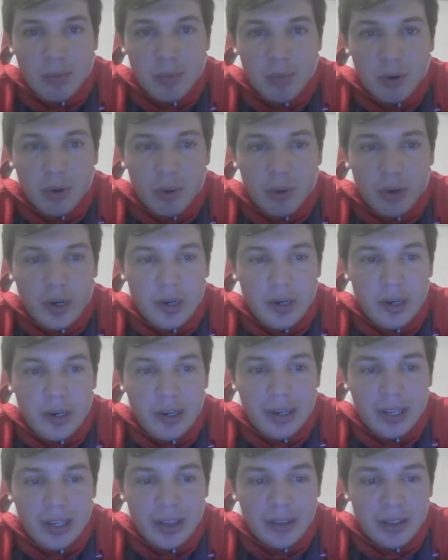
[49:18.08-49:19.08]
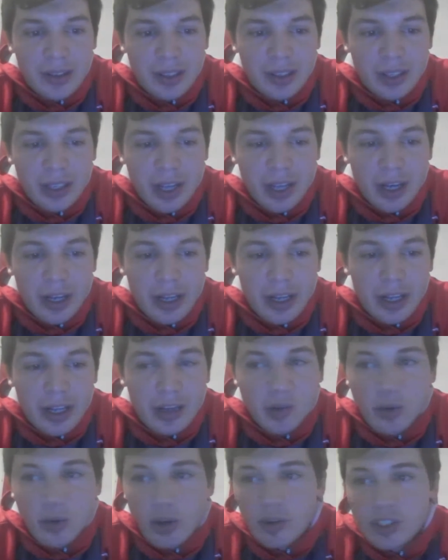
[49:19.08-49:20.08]
Brewer and that
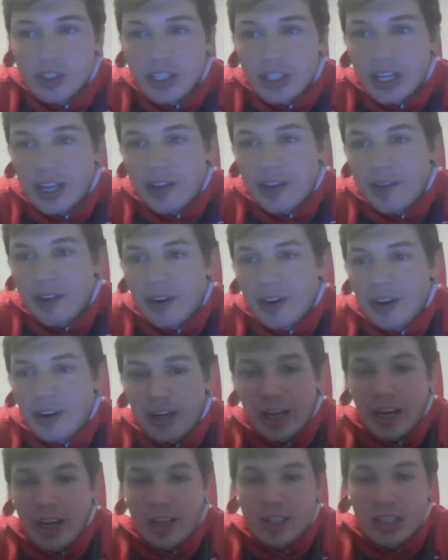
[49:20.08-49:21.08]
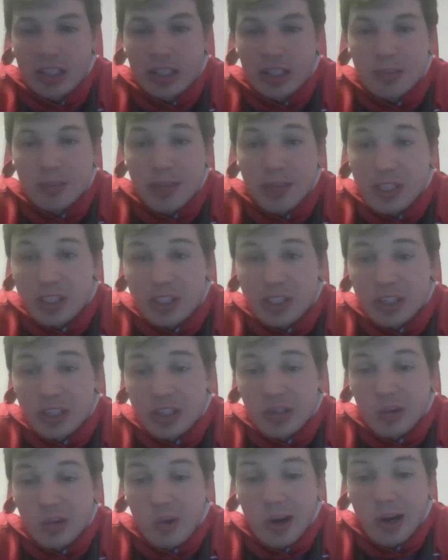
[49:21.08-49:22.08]
new coach they have there kind of just
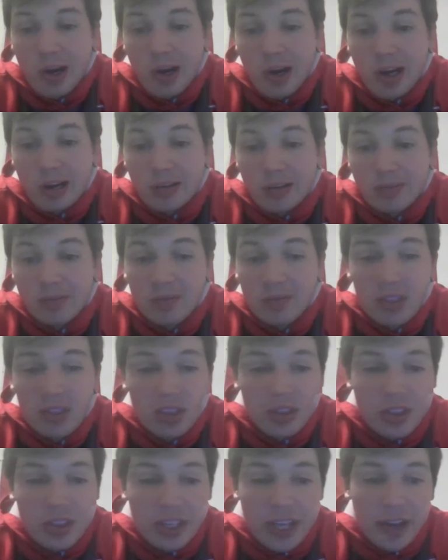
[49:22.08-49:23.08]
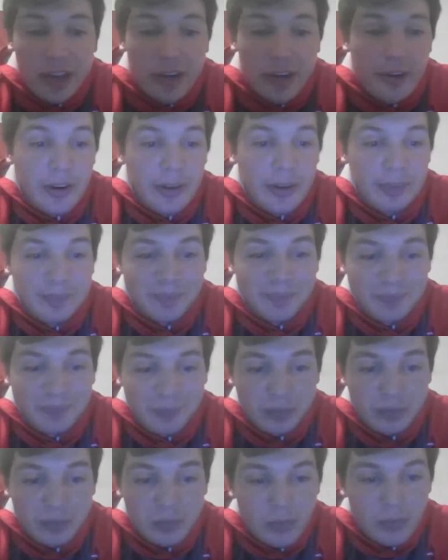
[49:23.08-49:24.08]
meshing still together. And
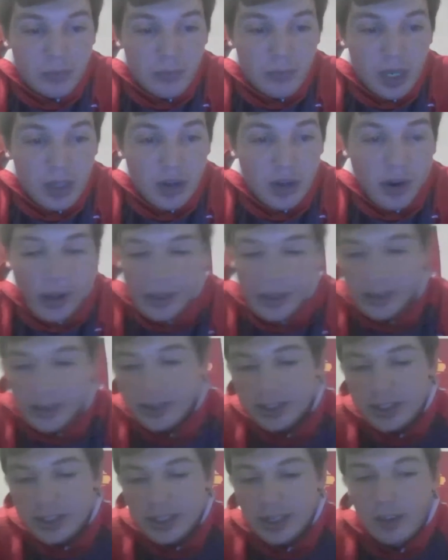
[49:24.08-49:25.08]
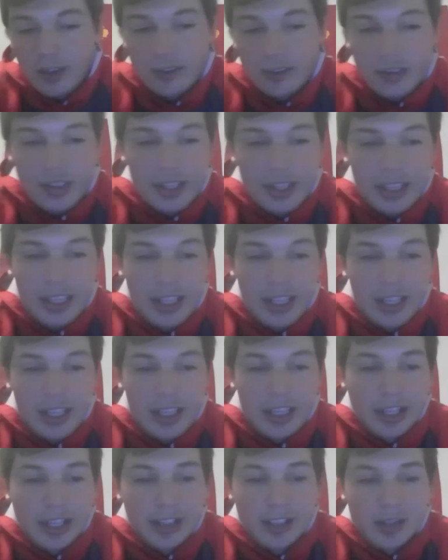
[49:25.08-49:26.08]
no, I think the Cyclones are going to get
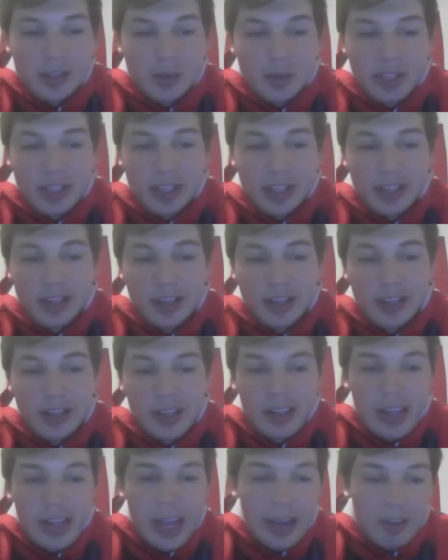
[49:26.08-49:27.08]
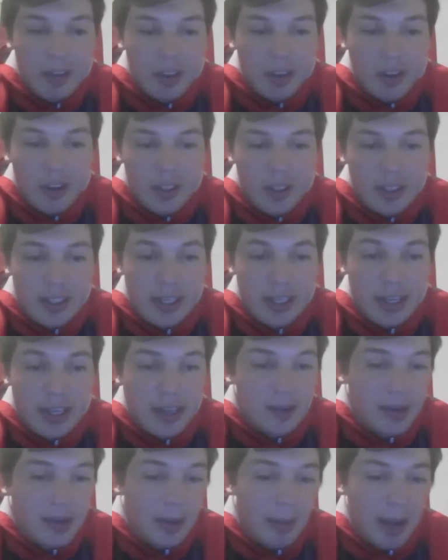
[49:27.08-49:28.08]
it done this weekend. Haven't lost
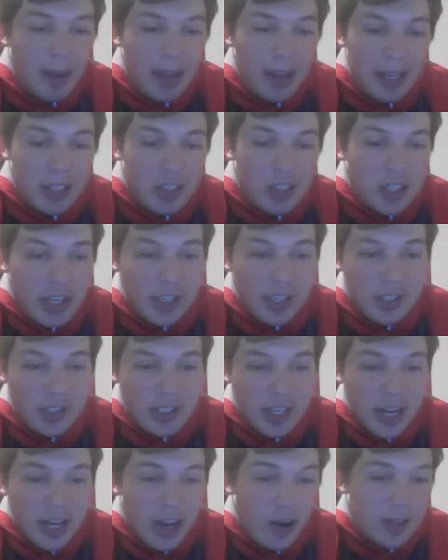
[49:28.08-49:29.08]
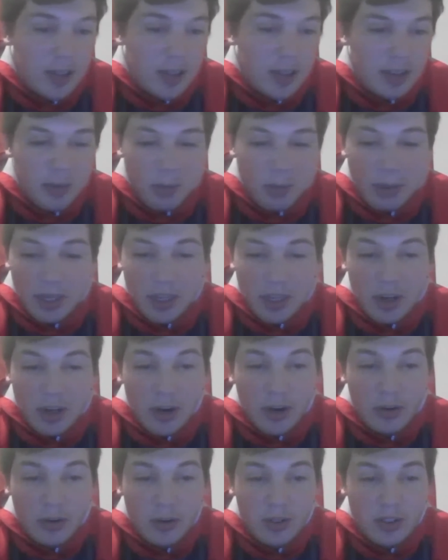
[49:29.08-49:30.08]
yet. I'm not going to change now, as everybody
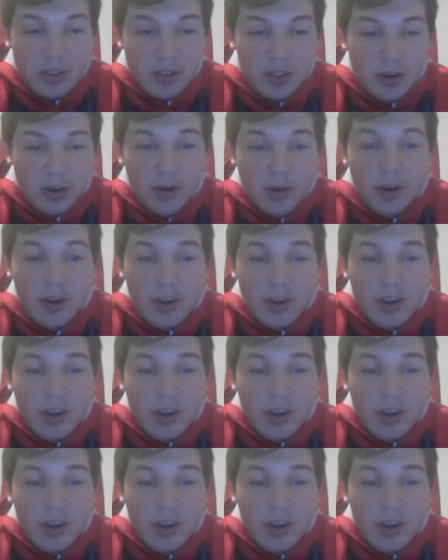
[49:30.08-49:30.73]
knows. So